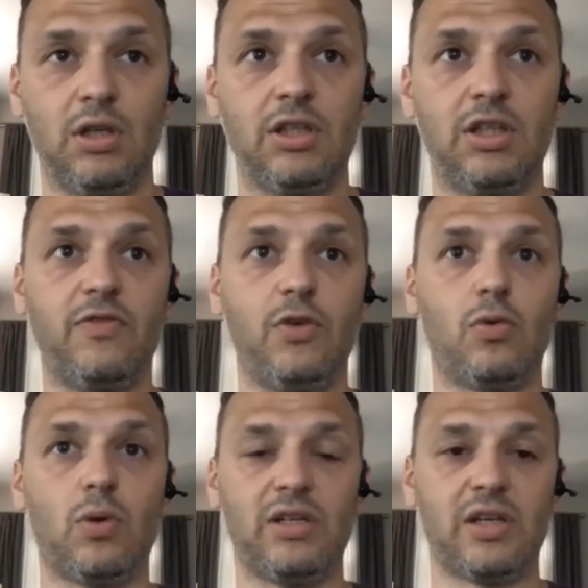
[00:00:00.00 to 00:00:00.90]
give you the
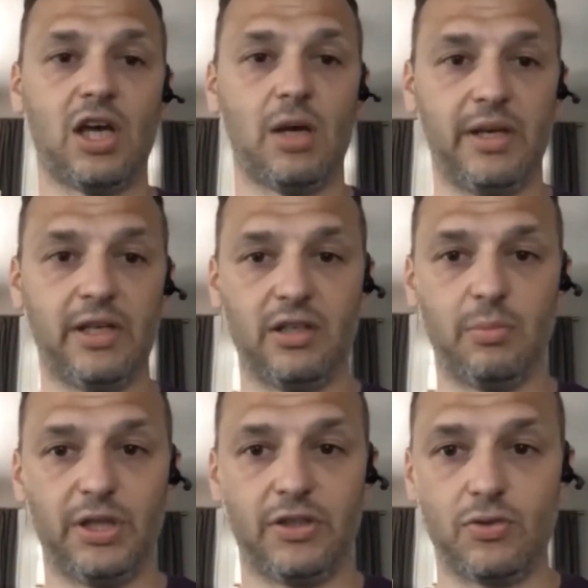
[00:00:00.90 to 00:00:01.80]
right to comment on a
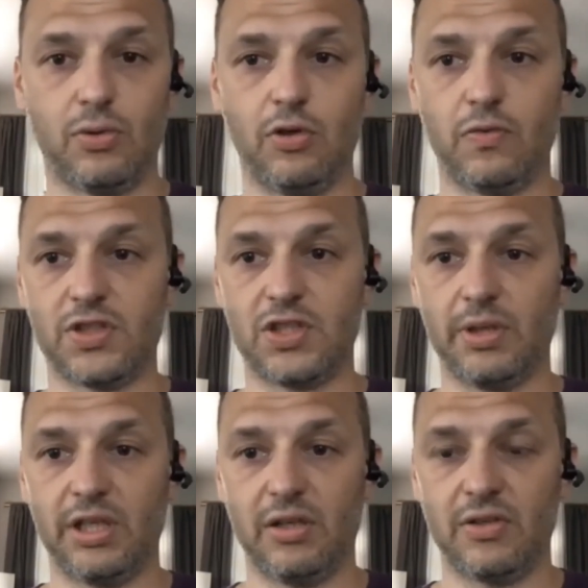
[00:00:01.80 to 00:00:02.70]
big story over
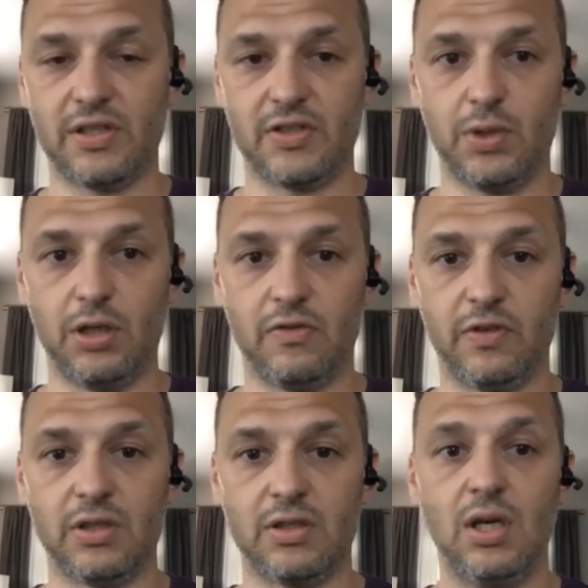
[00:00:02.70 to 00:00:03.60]
somebody else that's
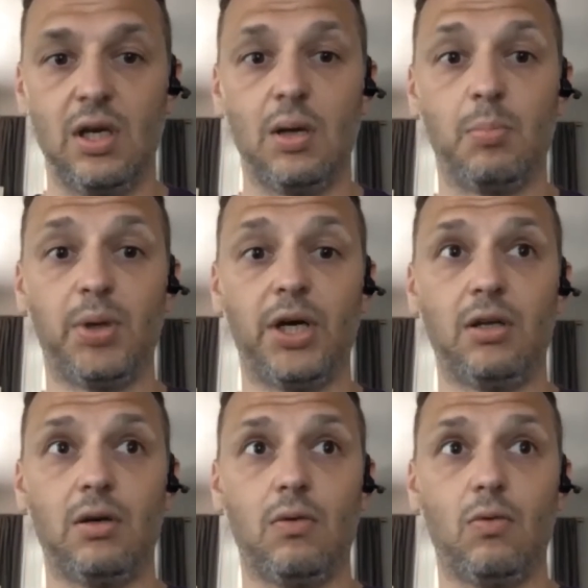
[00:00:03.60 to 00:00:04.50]
relevant. But
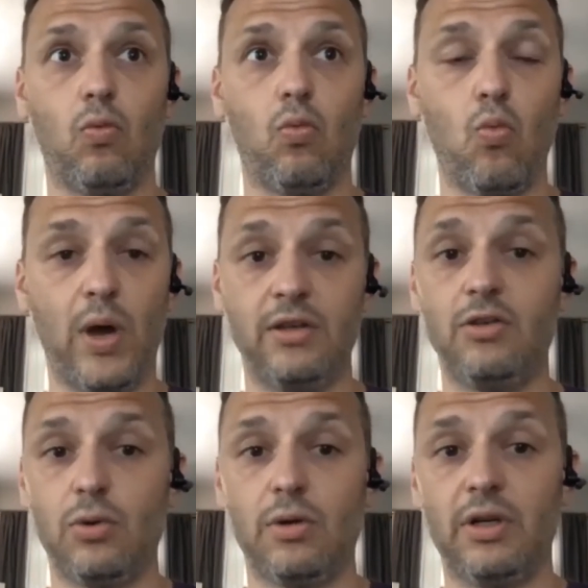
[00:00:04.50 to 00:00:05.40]
when
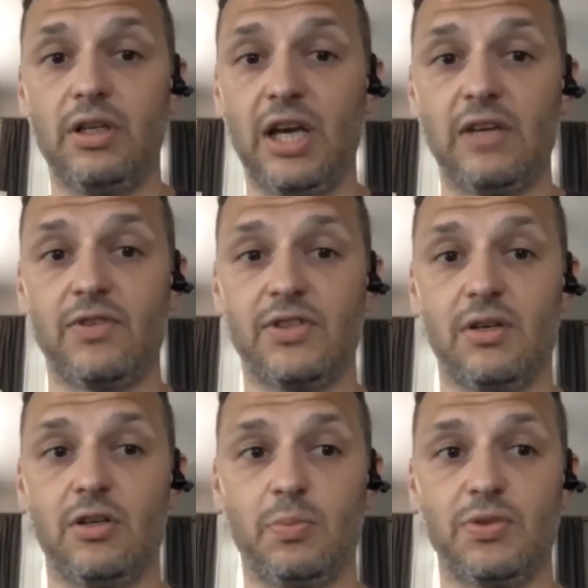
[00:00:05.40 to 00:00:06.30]
you are in an
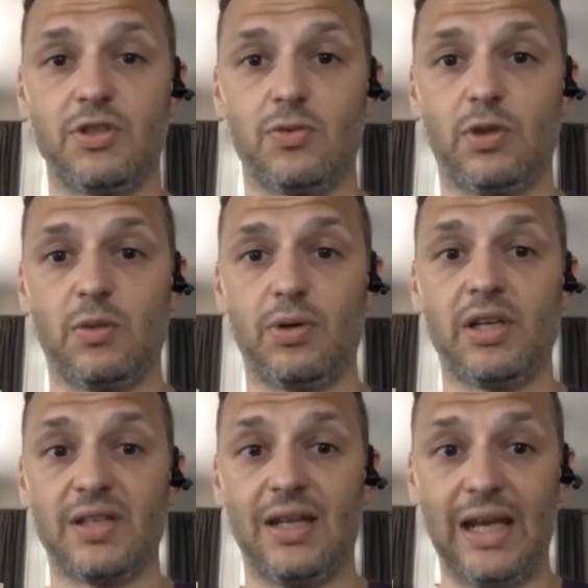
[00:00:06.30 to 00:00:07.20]
adversarial position with the press
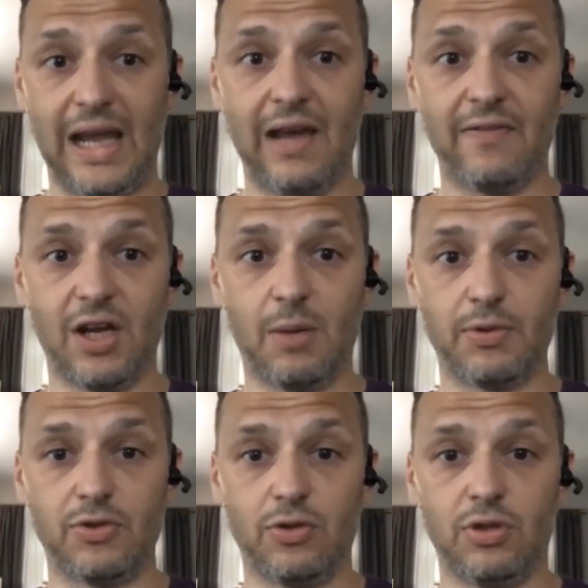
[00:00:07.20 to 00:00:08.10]
and they have an
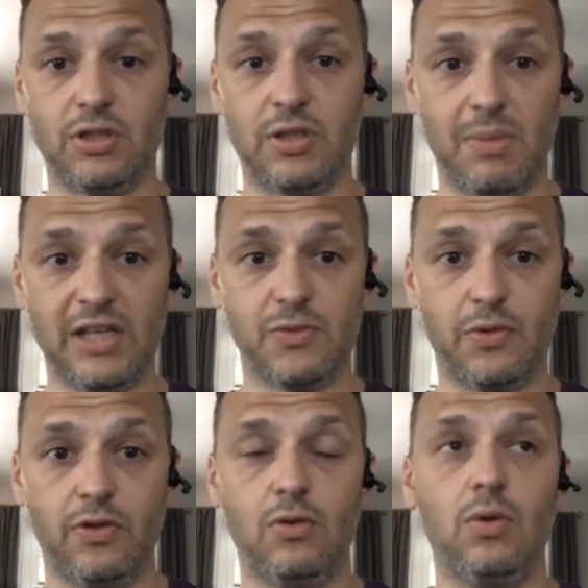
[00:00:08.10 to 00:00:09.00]
opportunity to mess with
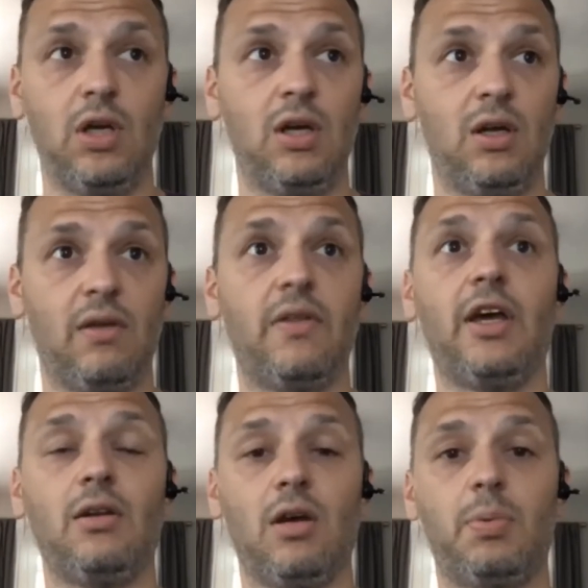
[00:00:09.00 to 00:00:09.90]
you,
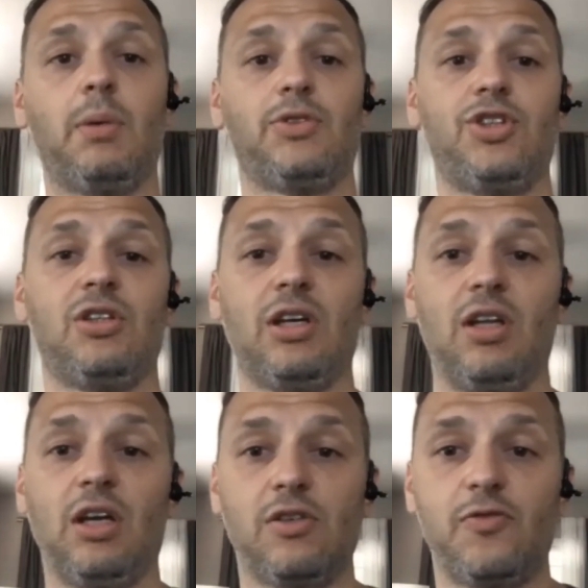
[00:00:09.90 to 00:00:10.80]
then a publishing
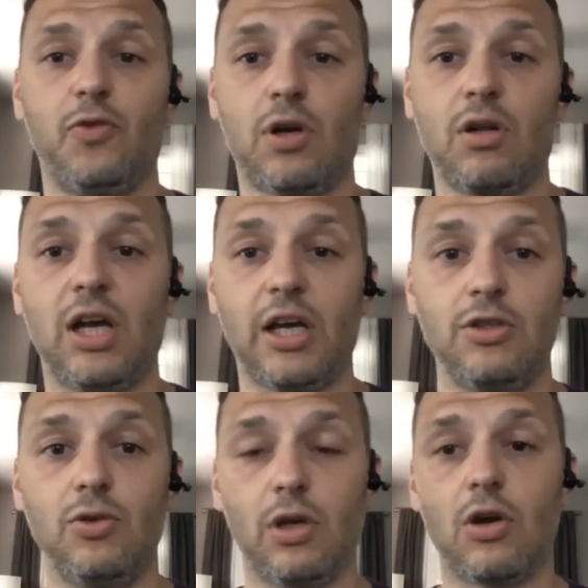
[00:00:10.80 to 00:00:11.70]
deadline is 4 o'clock and
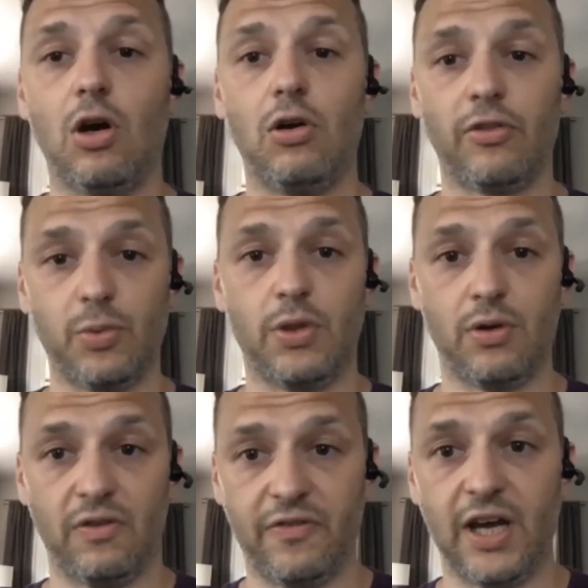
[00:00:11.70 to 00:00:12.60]
you get a call at
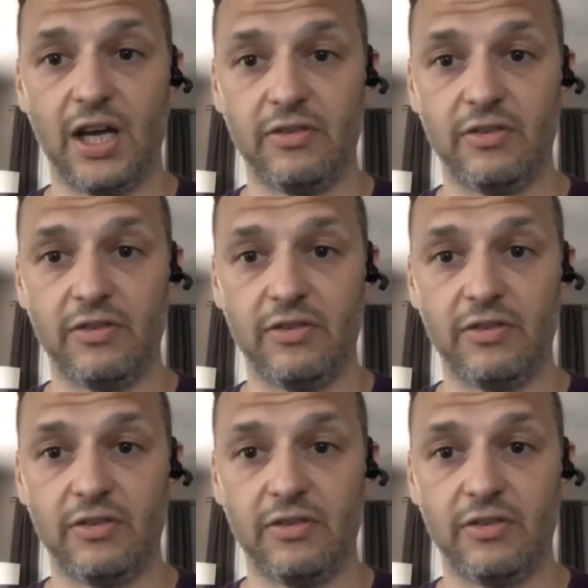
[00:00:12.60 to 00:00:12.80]
3:35,